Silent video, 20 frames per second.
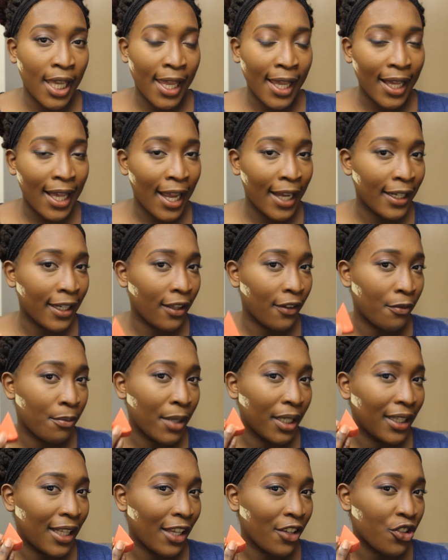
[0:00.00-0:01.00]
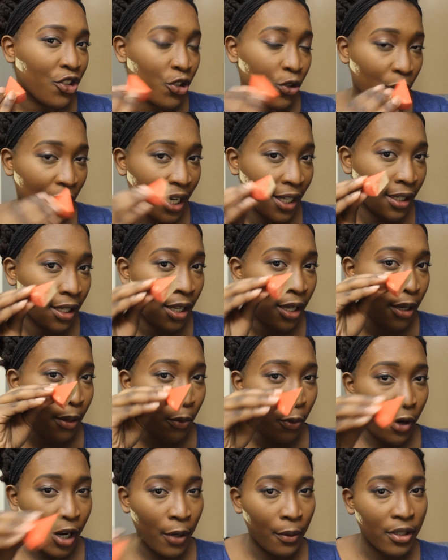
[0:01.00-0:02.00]
can't kind of make that straight
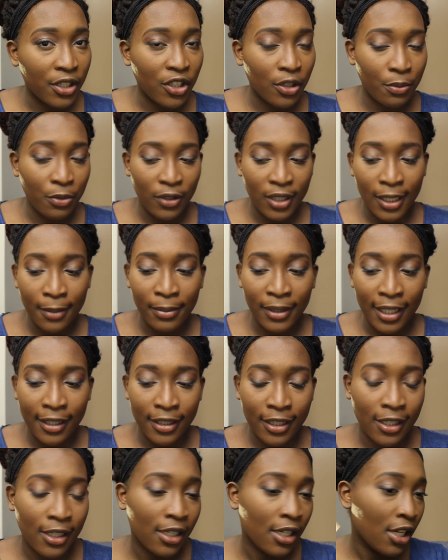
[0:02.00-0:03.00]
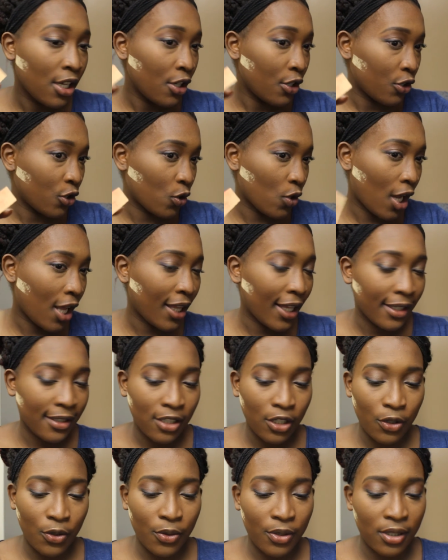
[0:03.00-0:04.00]
point with your beauty blender. So I like
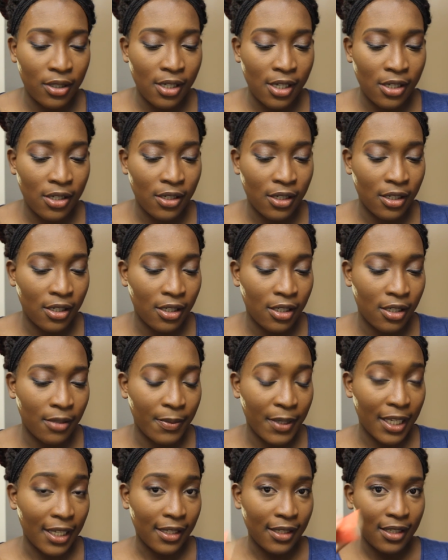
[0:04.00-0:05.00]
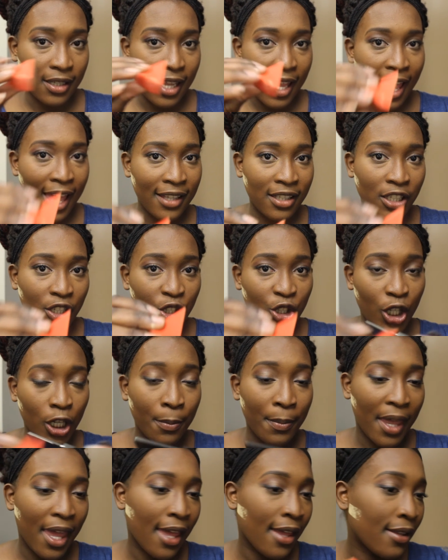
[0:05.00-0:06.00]
to use this just because it has the
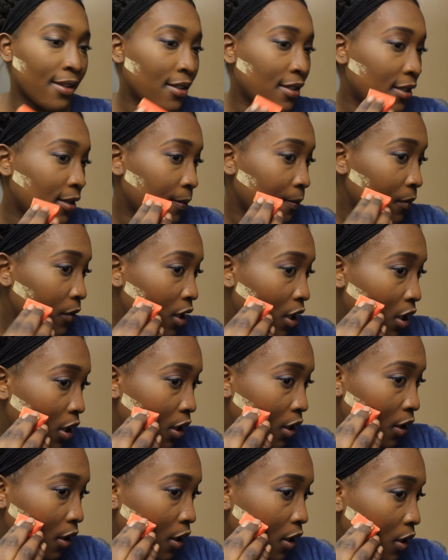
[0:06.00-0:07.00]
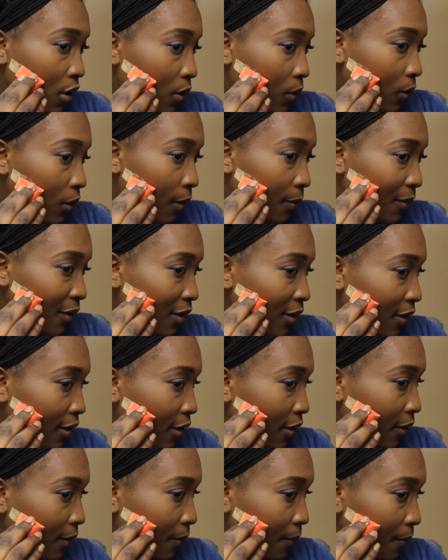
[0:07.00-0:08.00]
sharp ends. So I'm just
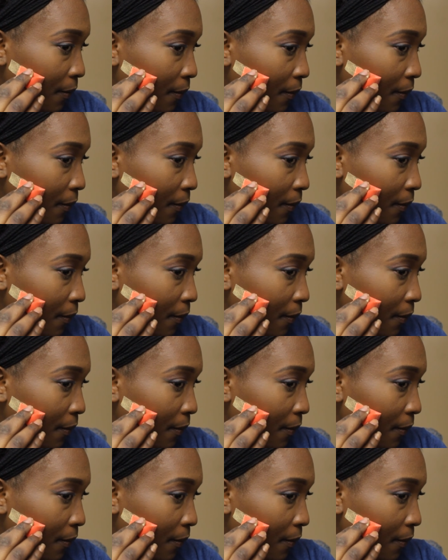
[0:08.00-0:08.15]
gonna,